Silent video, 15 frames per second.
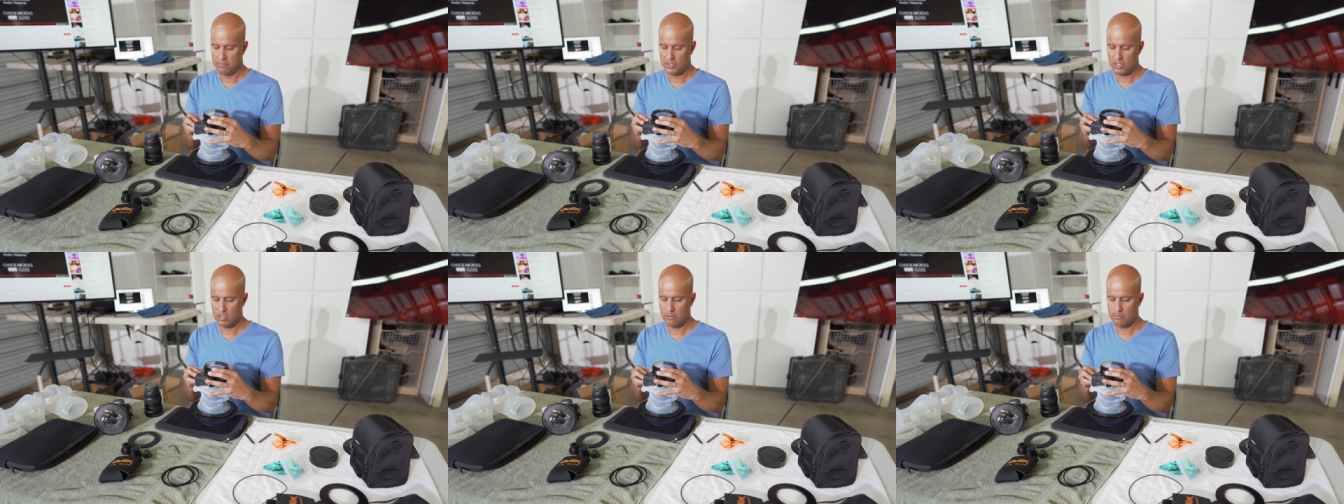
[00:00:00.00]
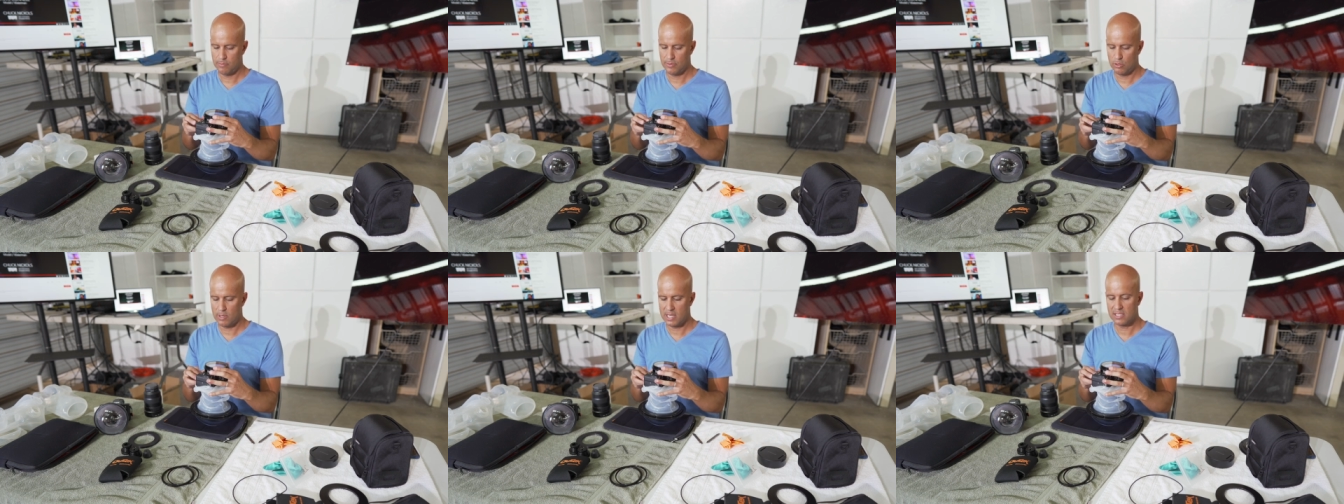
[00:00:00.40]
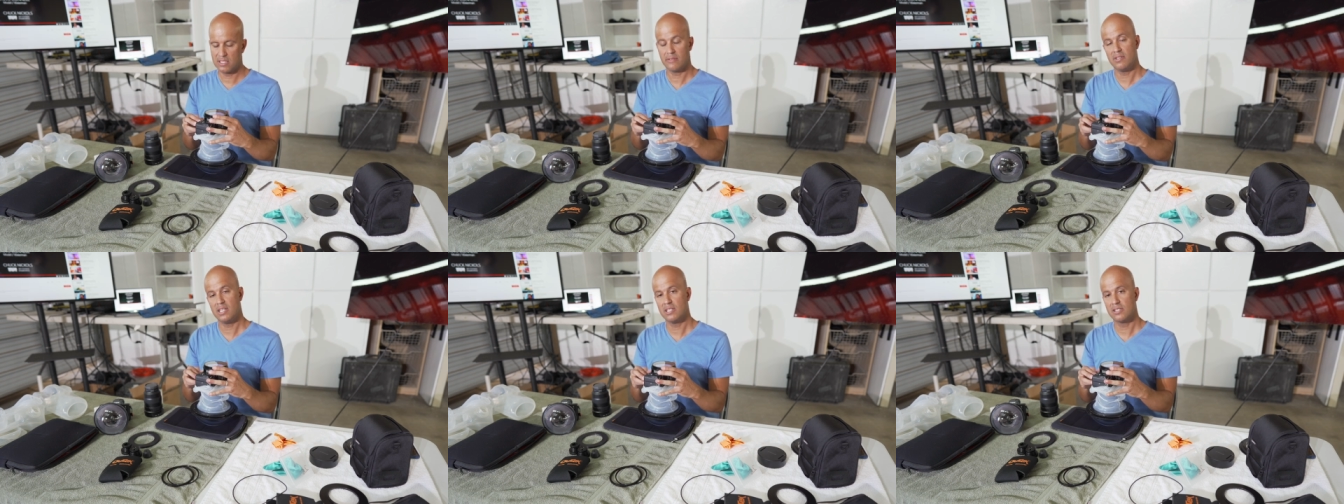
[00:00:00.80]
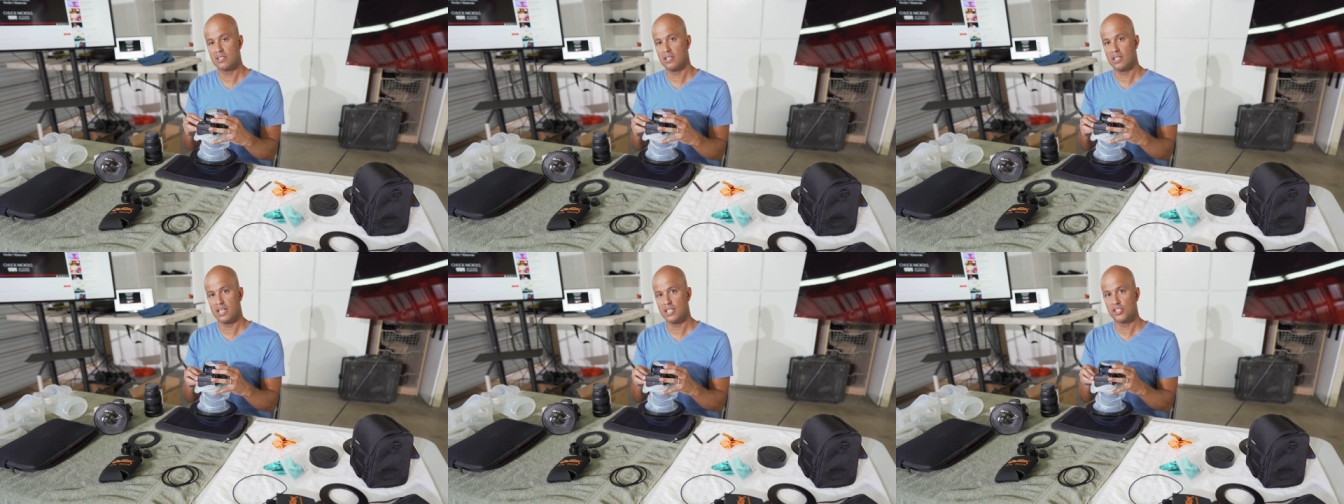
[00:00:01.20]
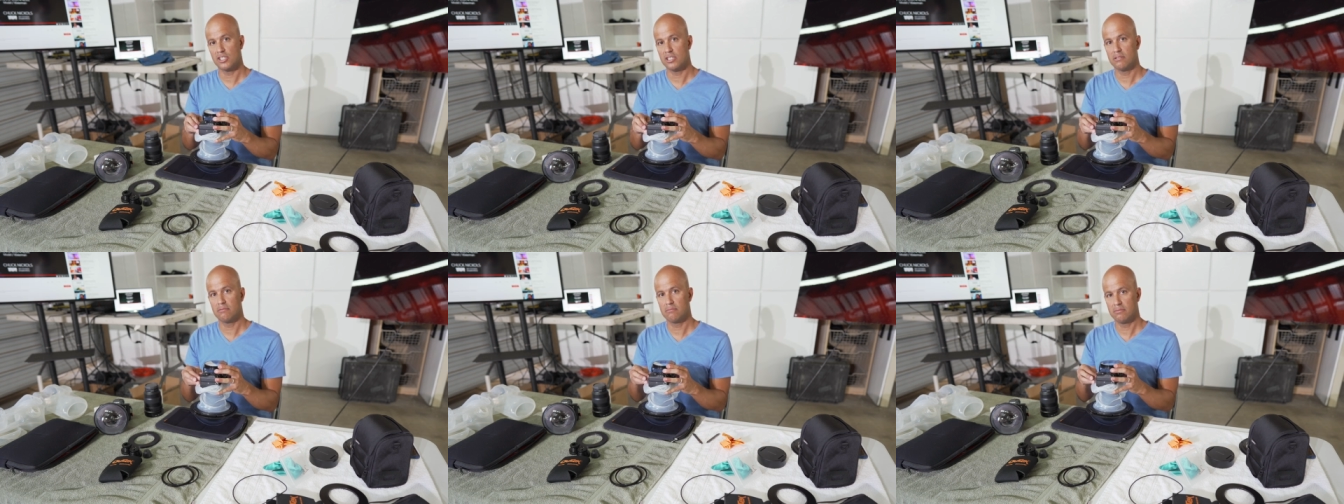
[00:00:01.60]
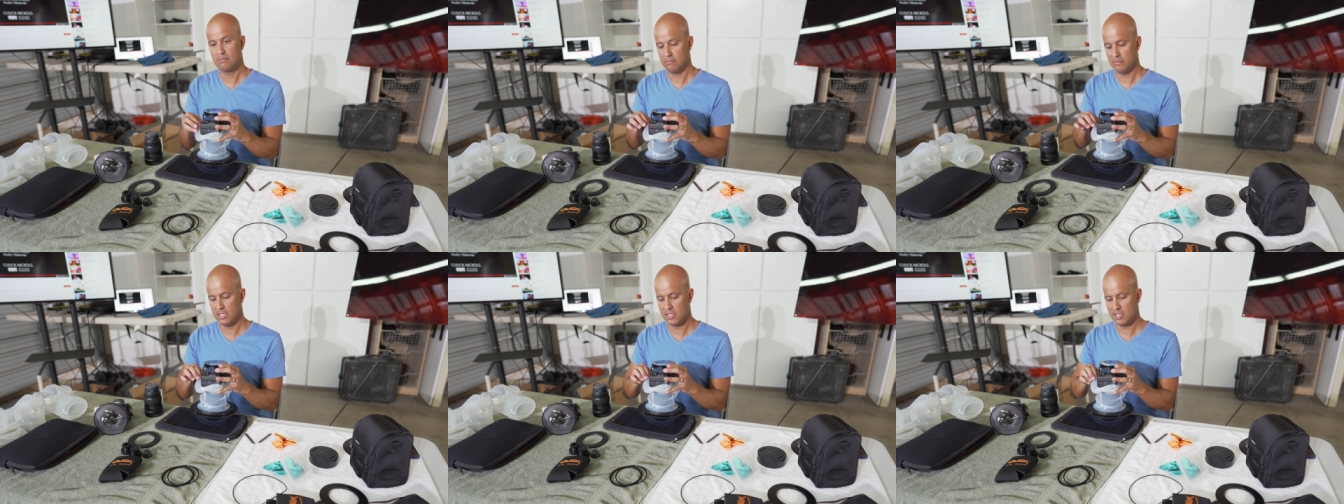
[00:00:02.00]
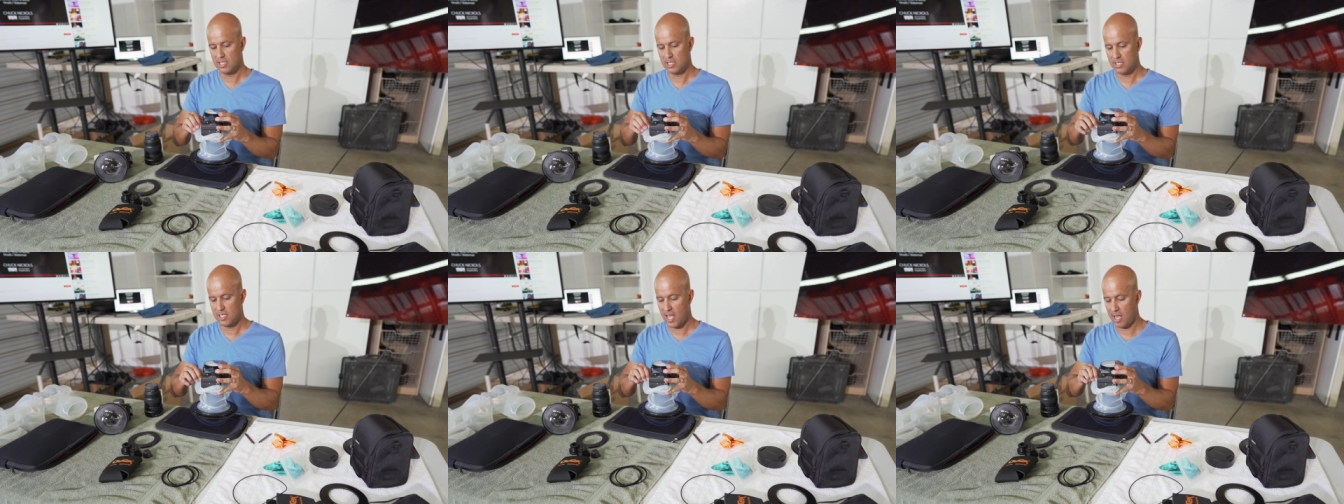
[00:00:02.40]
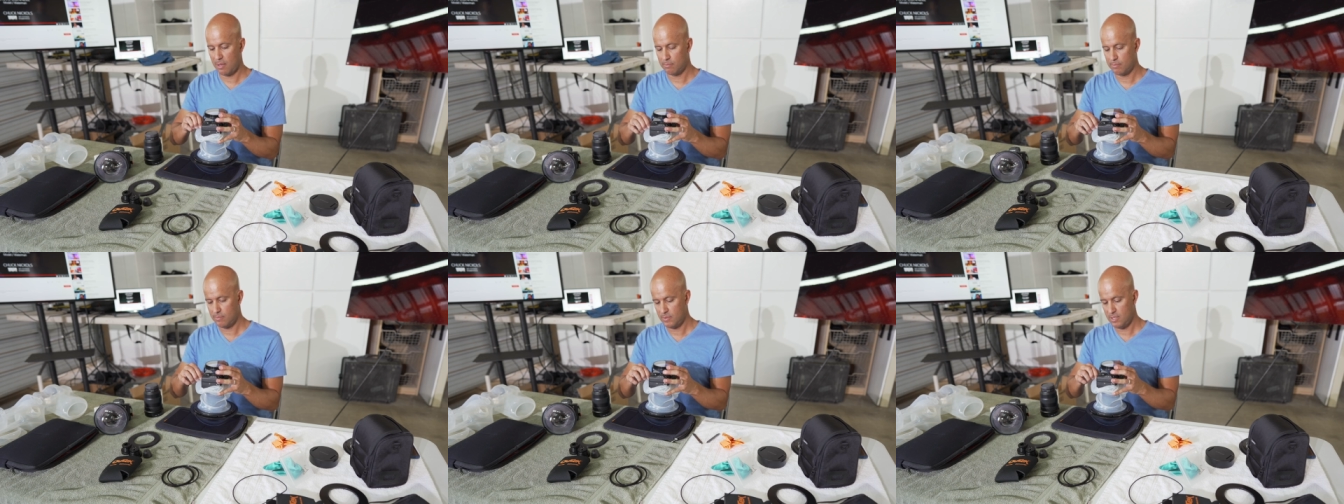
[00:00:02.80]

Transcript: So the rest of the installation is the same.